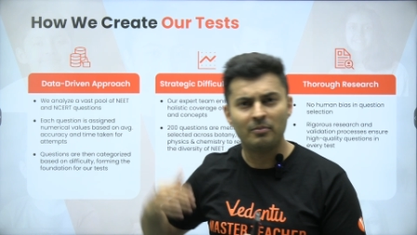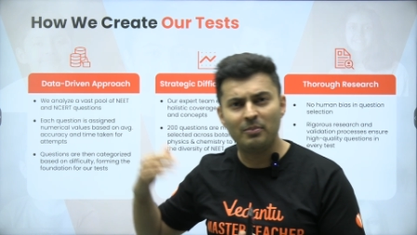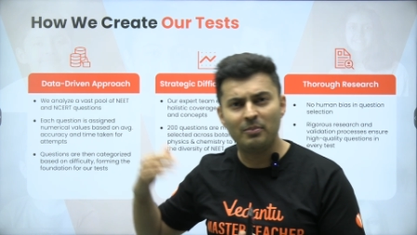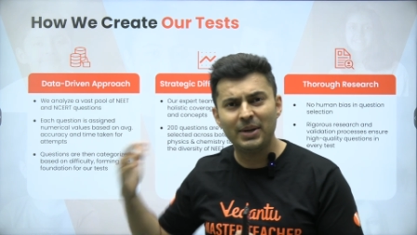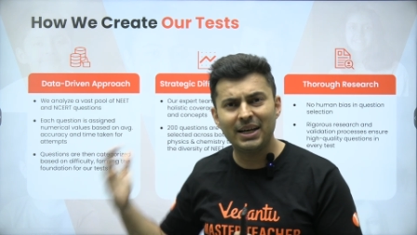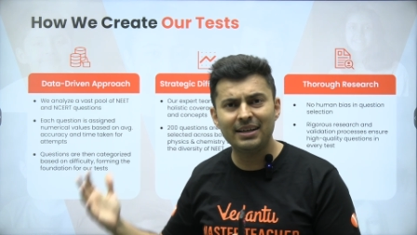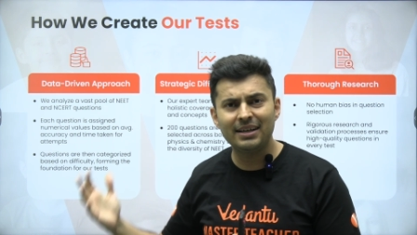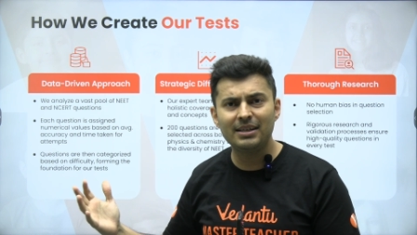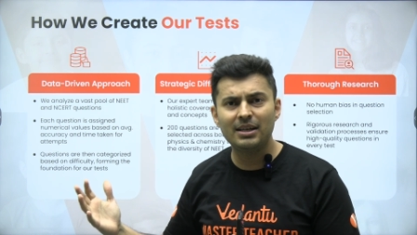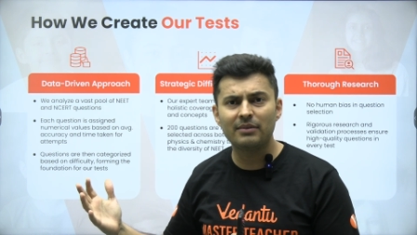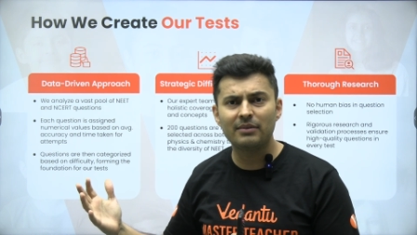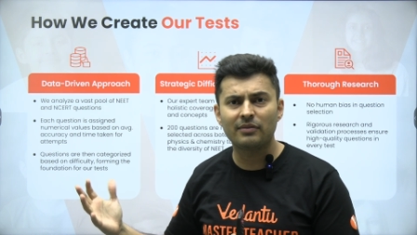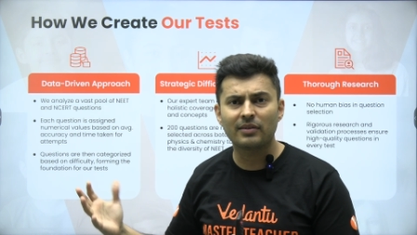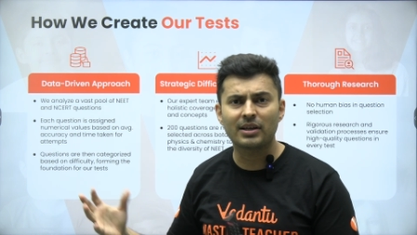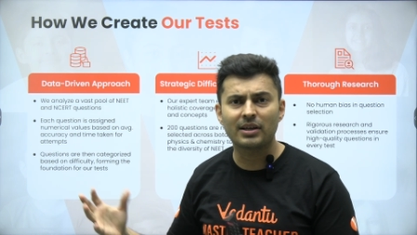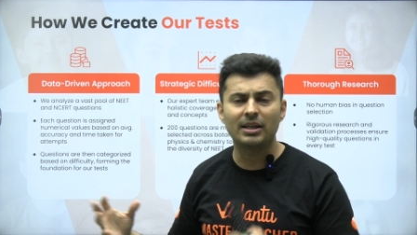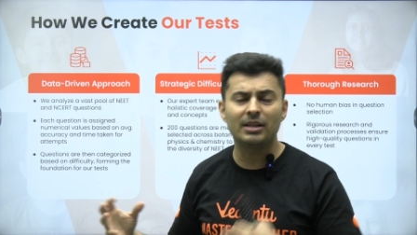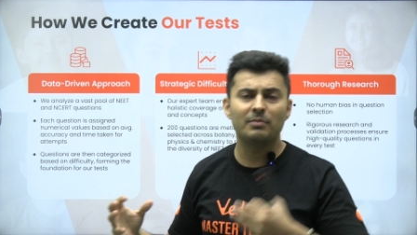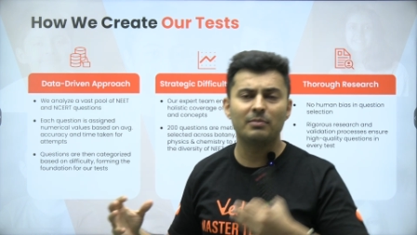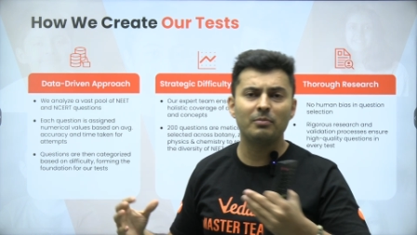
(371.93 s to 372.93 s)
be it
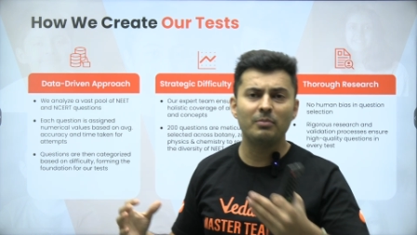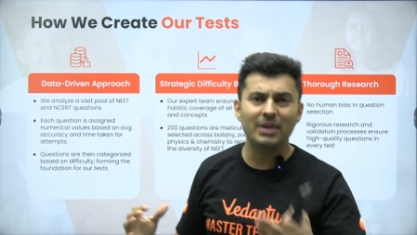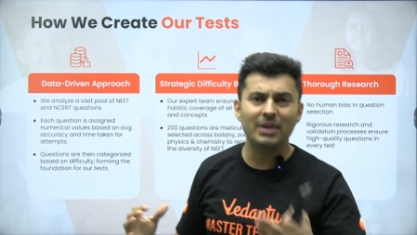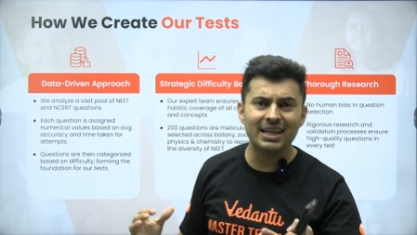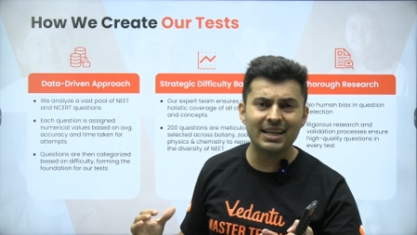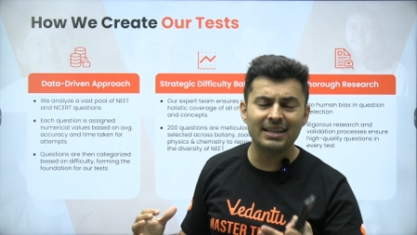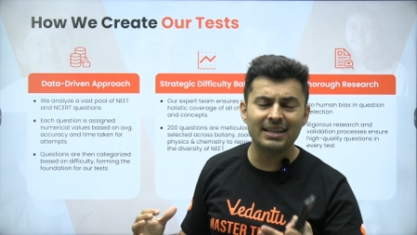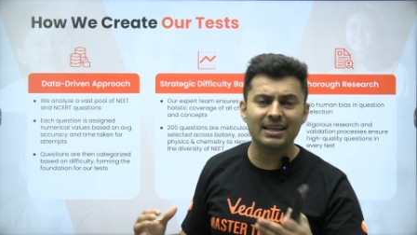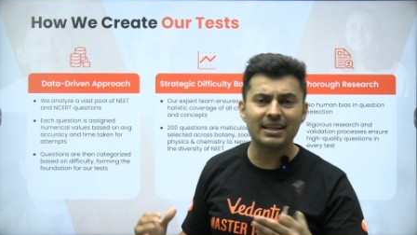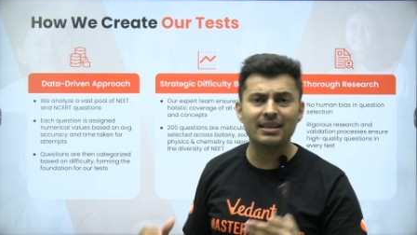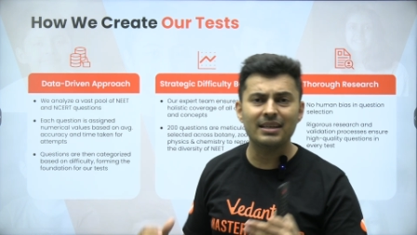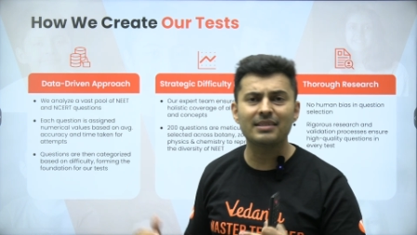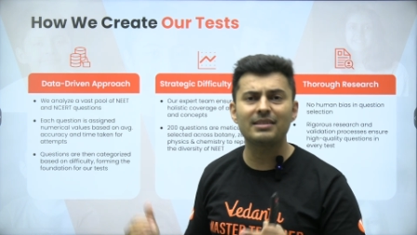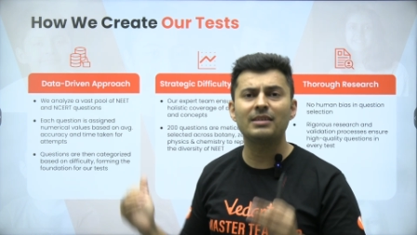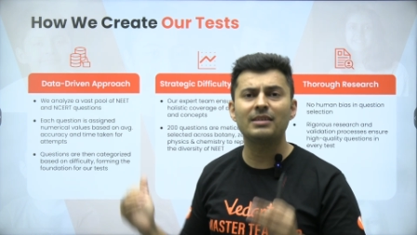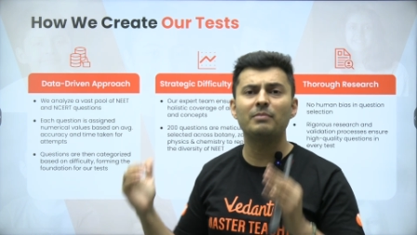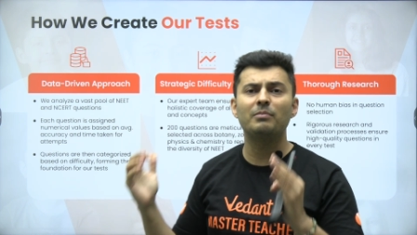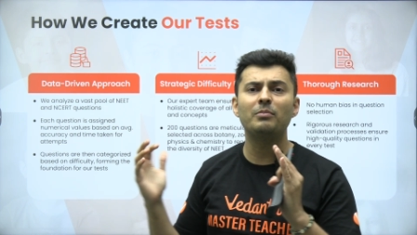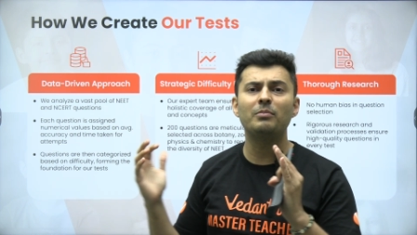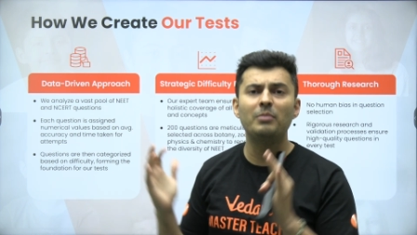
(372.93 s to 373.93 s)
difficult, be it
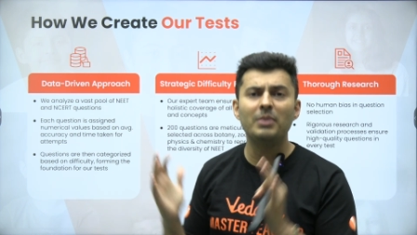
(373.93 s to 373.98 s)
easy,